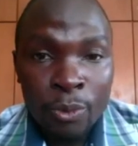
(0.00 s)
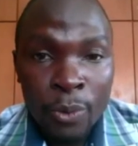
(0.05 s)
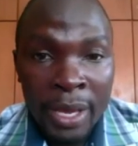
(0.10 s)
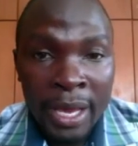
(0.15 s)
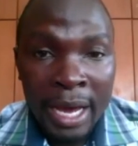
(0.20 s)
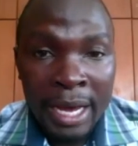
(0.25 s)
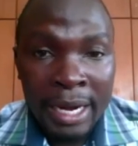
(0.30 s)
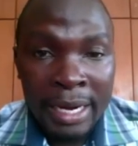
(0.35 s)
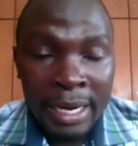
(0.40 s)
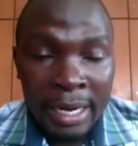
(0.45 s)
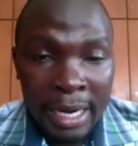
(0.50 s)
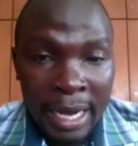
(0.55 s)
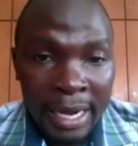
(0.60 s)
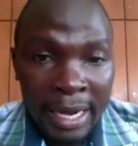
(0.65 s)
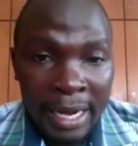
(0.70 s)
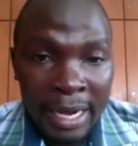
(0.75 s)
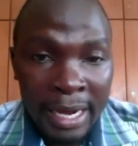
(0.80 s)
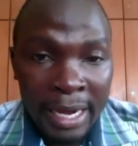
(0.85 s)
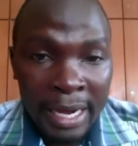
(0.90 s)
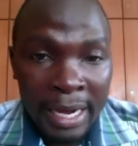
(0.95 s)
We are
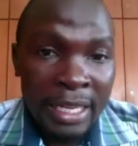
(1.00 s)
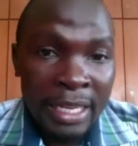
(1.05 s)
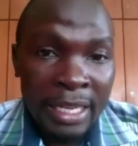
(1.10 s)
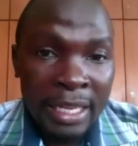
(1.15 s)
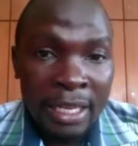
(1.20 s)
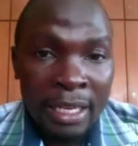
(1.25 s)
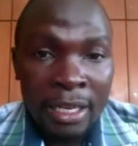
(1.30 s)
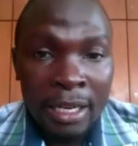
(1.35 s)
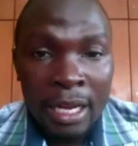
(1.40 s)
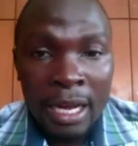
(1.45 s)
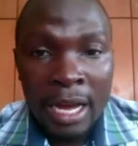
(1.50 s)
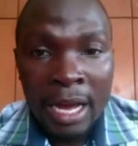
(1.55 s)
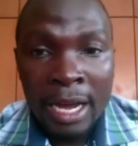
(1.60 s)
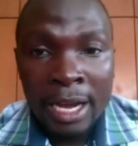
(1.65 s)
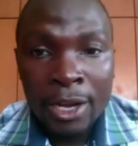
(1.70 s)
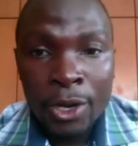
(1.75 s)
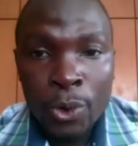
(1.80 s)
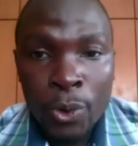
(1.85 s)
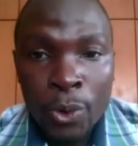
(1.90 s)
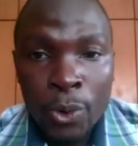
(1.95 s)
currently
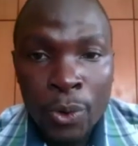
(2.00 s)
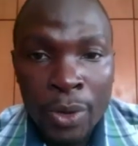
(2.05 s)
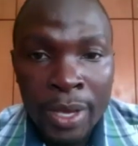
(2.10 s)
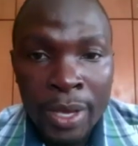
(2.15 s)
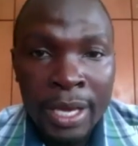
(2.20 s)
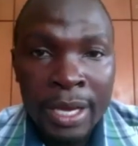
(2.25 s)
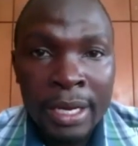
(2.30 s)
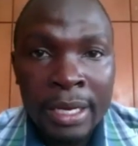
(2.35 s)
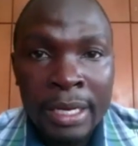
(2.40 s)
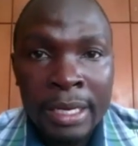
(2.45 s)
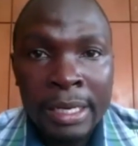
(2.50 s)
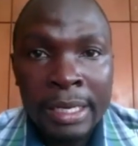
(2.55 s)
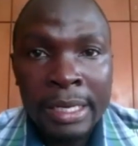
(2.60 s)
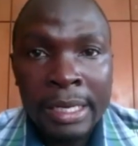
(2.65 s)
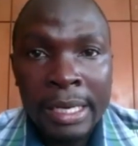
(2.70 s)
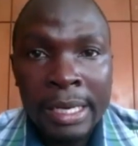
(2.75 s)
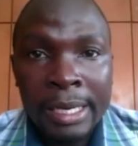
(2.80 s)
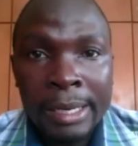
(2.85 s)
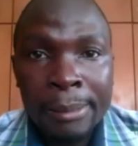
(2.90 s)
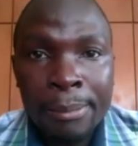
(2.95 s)
doing
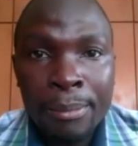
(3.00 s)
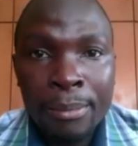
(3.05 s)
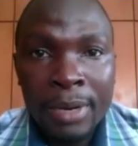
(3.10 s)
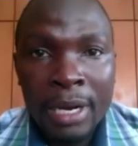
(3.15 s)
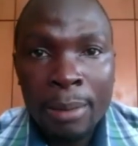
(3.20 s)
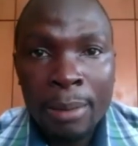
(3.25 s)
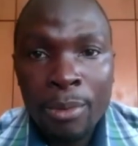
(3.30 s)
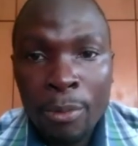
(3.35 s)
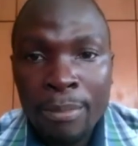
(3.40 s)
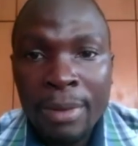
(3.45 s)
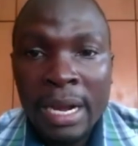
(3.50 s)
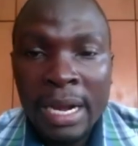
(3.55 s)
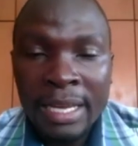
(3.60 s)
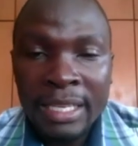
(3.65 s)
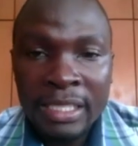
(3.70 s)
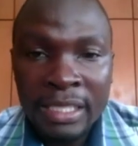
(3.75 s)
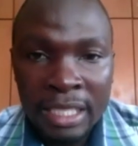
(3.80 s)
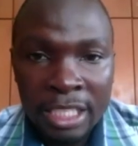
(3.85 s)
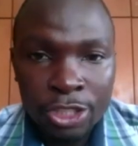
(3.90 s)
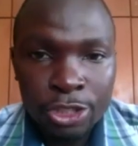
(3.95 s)
a
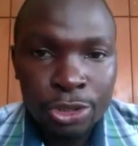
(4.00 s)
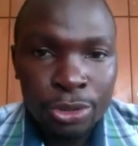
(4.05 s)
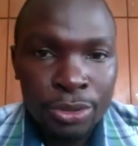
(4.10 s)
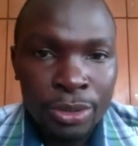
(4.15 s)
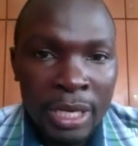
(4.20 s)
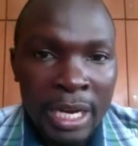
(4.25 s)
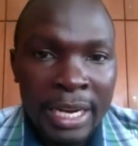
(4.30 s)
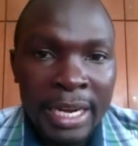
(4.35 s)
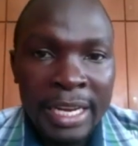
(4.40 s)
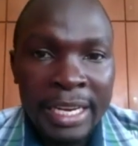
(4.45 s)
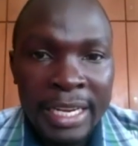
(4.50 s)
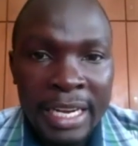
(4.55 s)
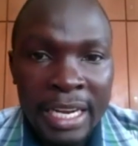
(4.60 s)
mobilization and